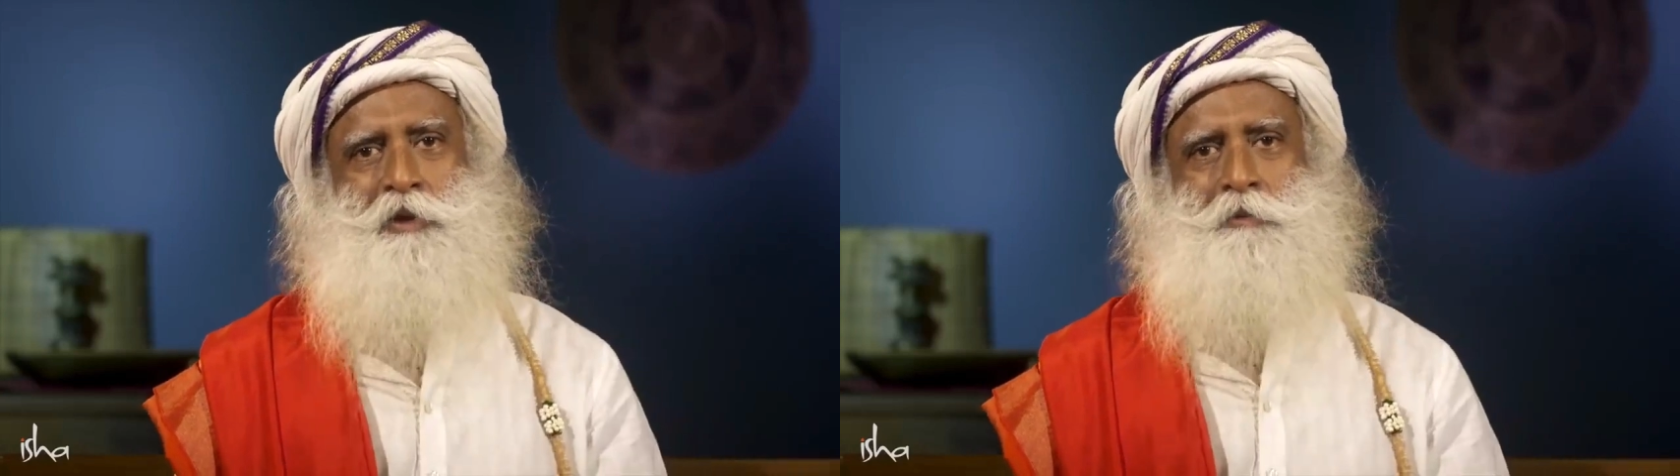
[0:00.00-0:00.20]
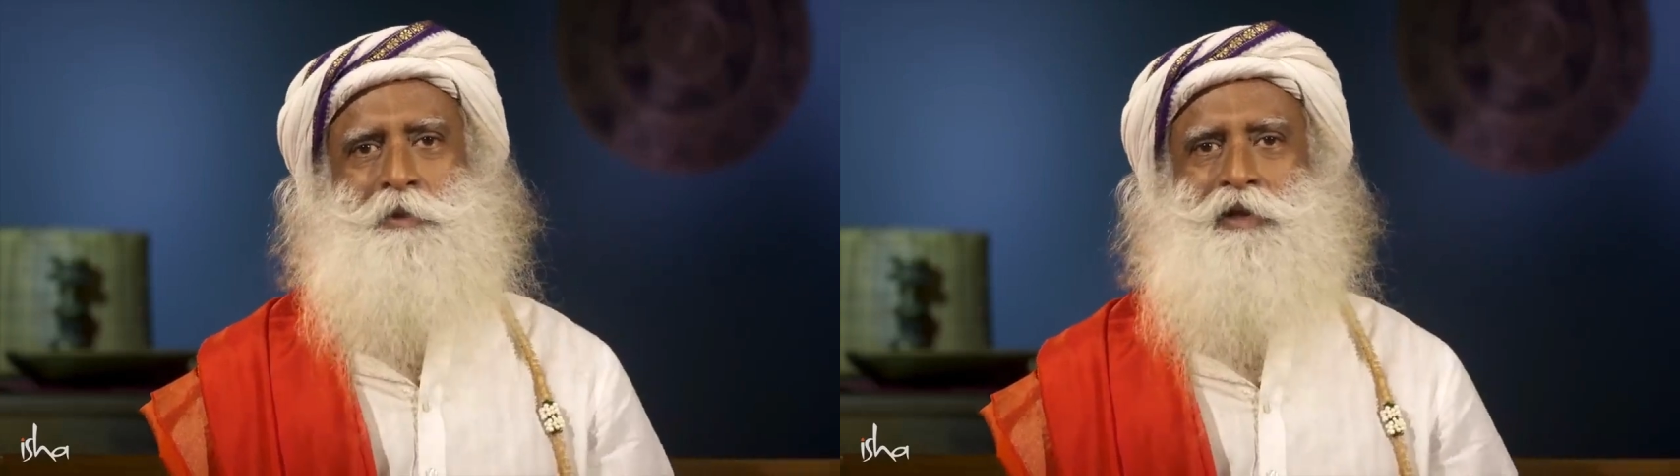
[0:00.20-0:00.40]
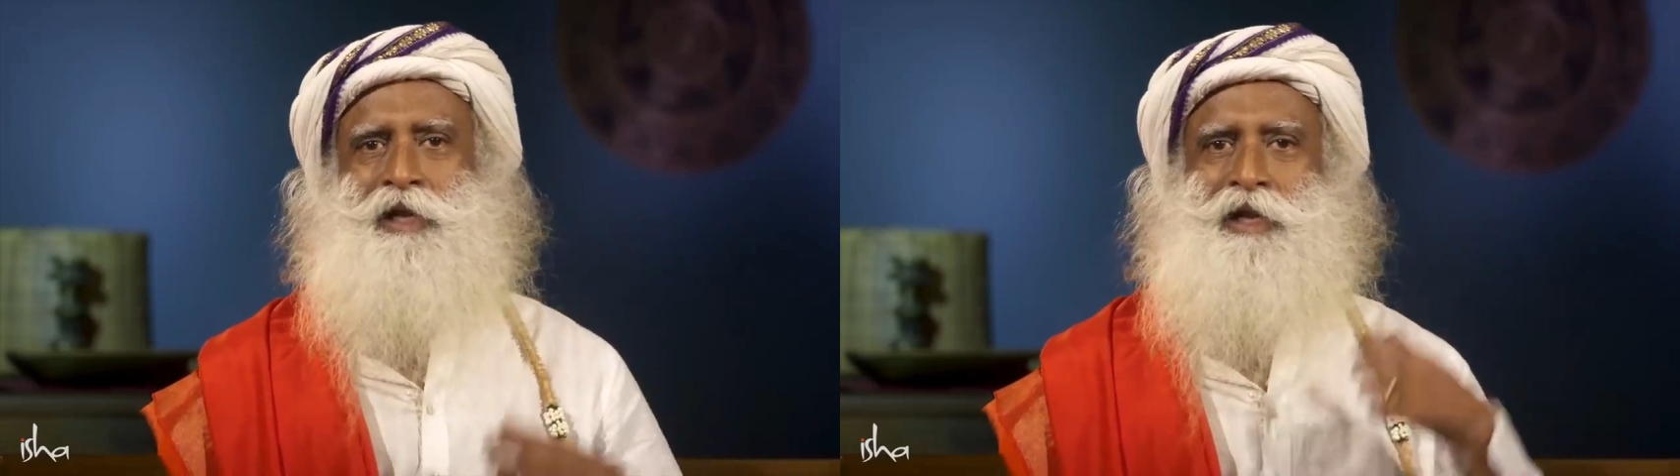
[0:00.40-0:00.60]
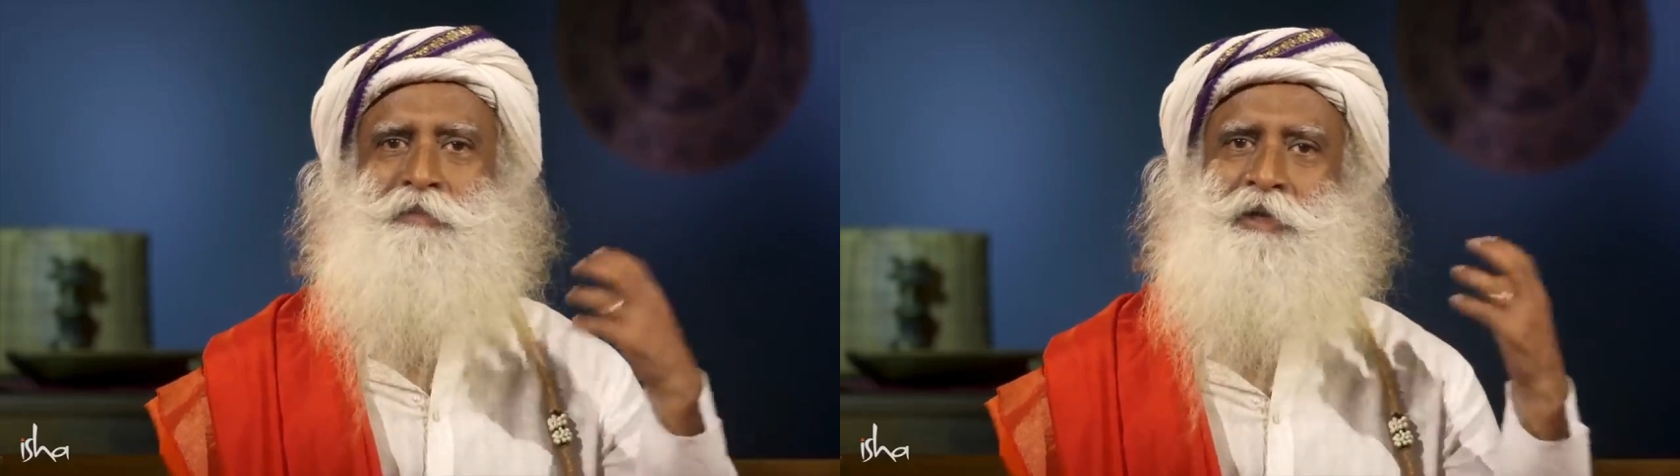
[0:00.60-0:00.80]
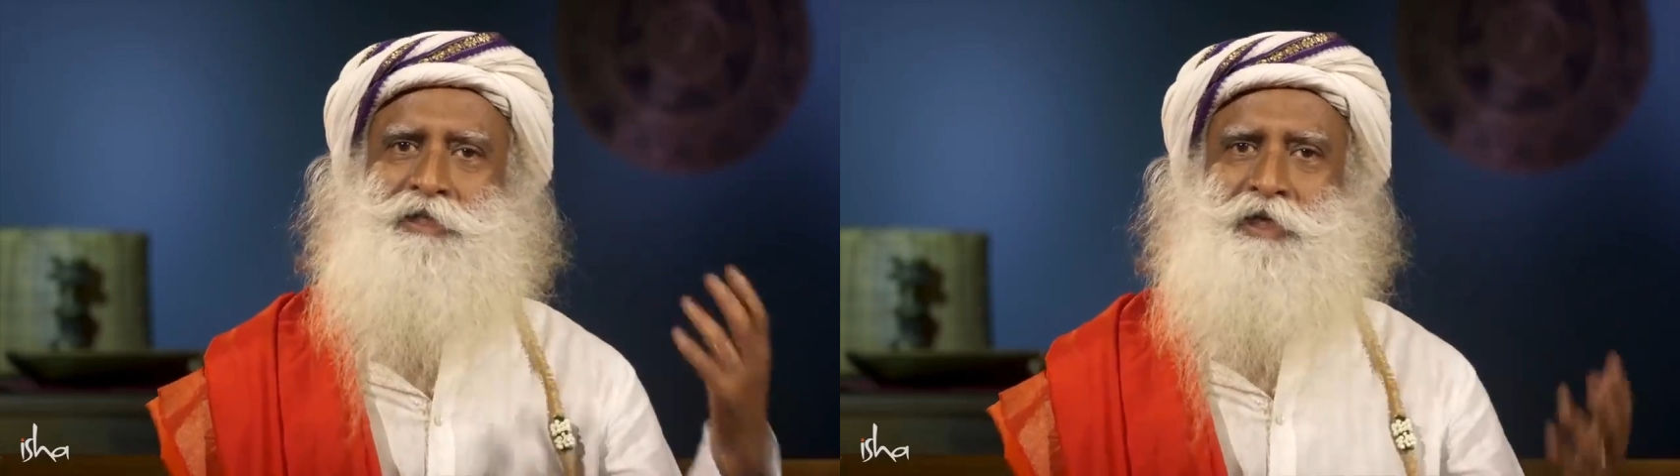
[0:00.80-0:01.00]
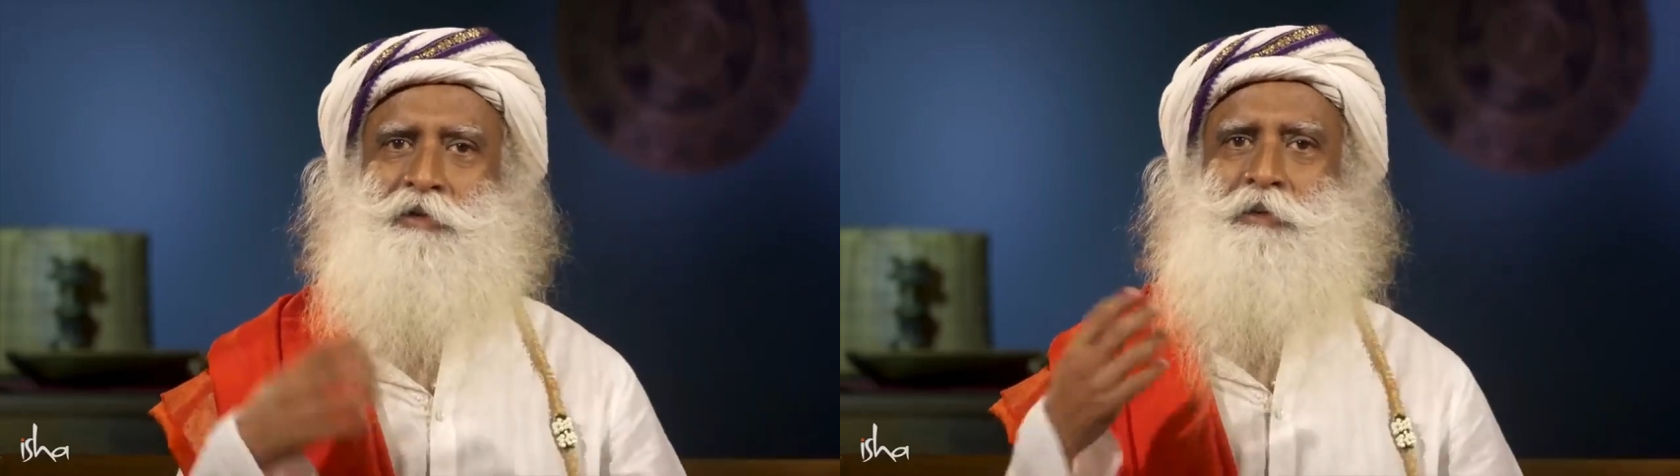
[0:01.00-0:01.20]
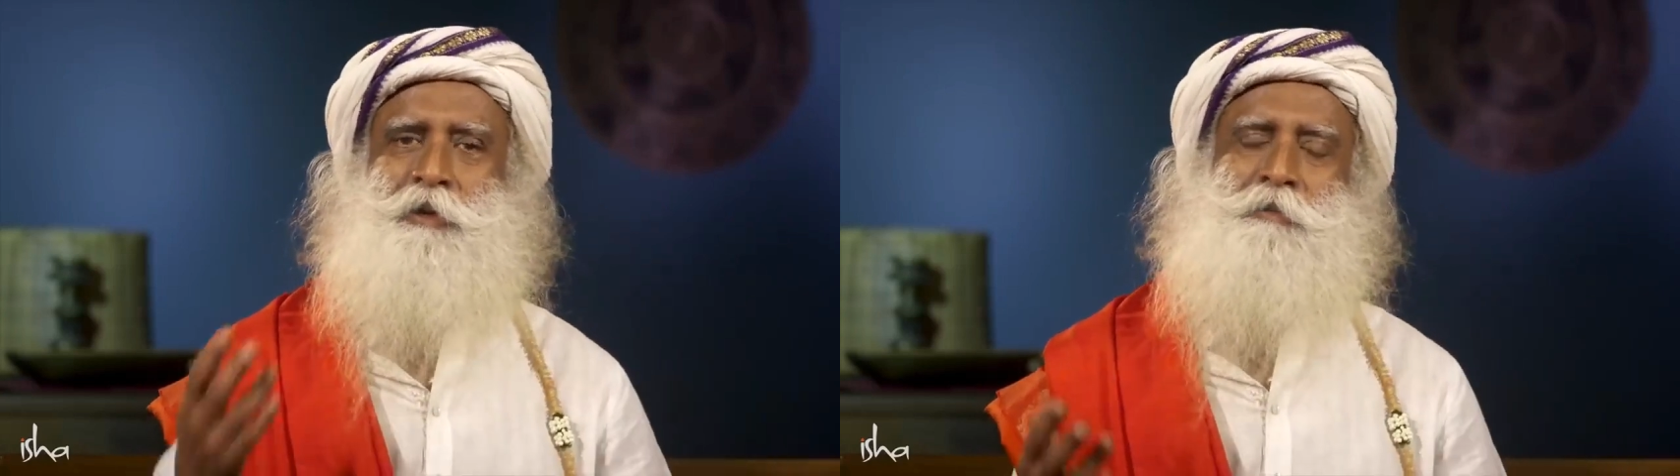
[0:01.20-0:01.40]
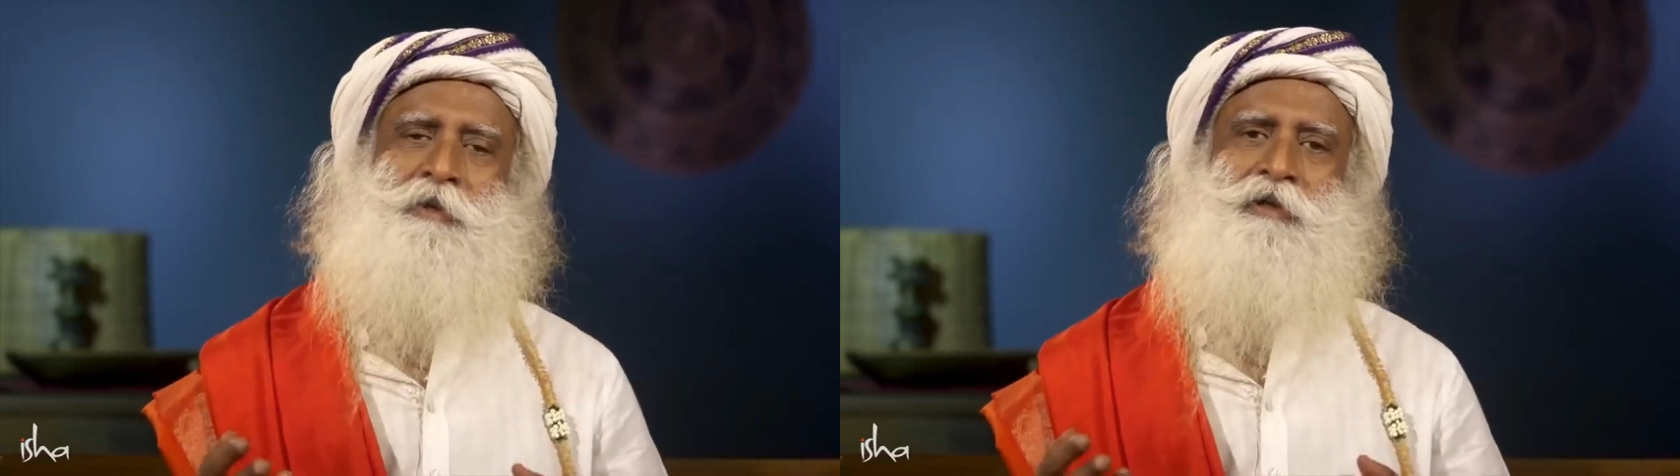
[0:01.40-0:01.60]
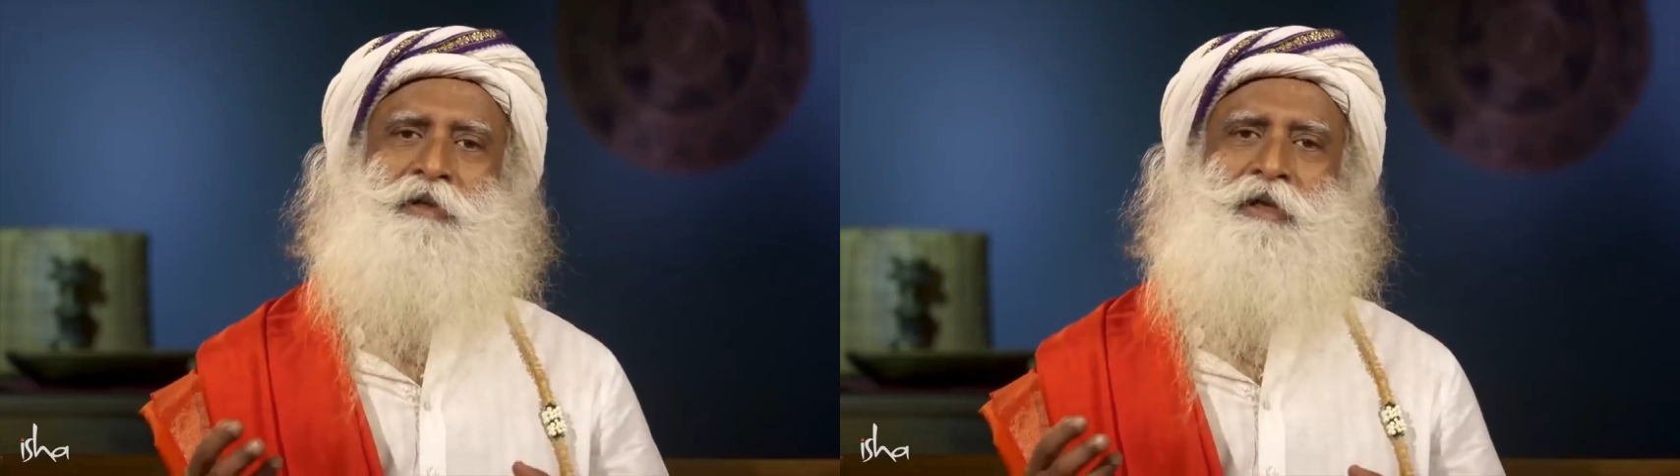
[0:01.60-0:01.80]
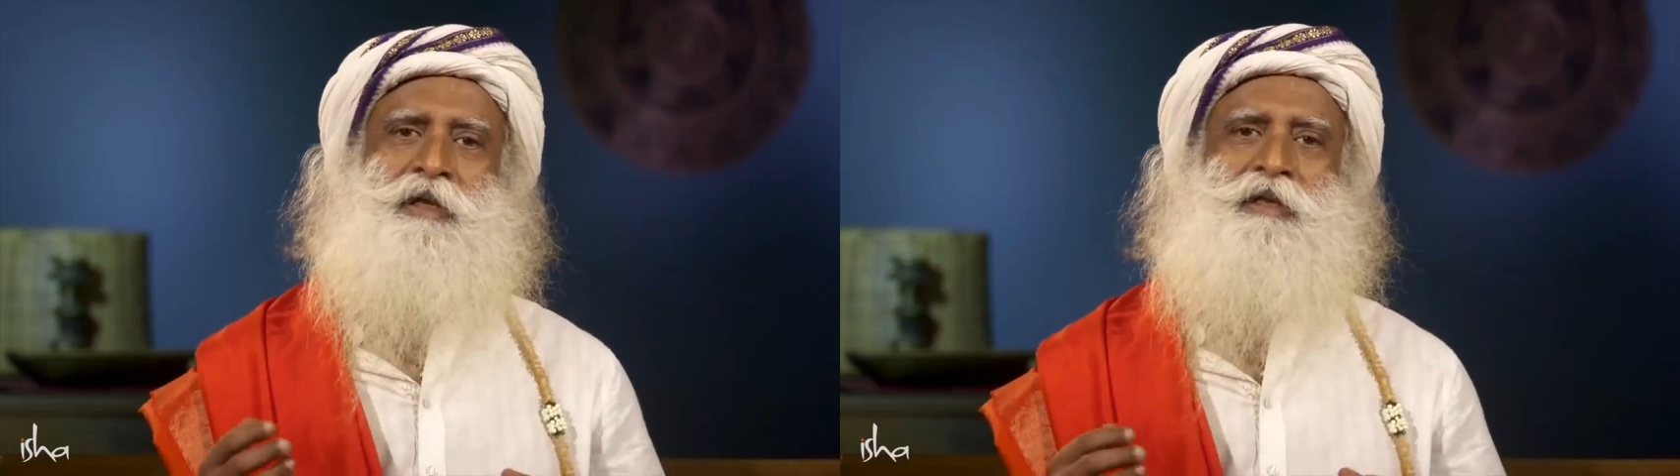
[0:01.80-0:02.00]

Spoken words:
people and mixing with people,